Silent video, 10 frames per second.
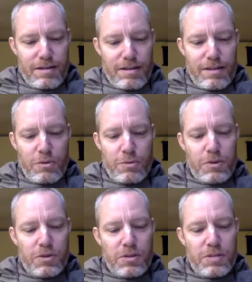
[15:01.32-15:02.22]
Then Rupa
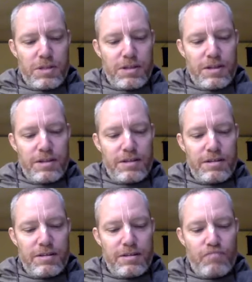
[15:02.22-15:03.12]
Goswami
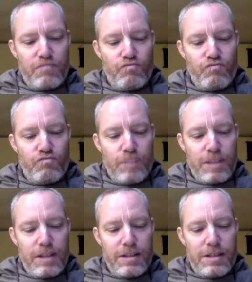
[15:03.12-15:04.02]
says,
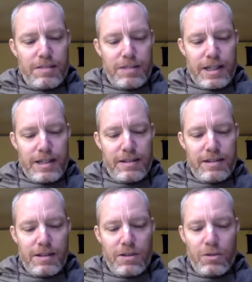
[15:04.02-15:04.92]
it is explained in the
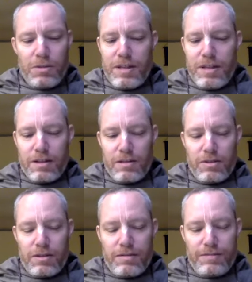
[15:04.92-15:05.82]
Gautamiya
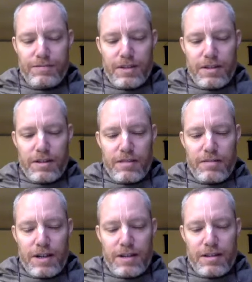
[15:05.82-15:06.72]
Tantra that
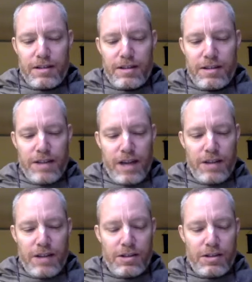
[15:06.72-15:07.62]
Radha is the
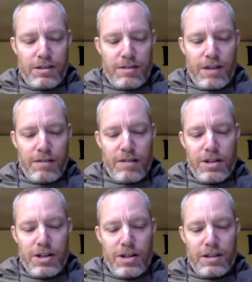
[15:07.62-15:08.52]
essence of that great
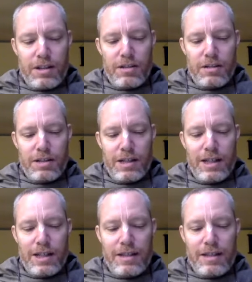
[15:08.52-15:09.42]
Shakti called
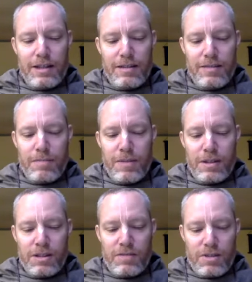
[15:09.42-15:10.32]
haladani, the best
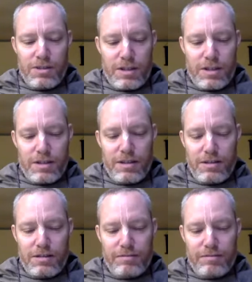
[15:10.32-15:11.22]
of all Shaktis.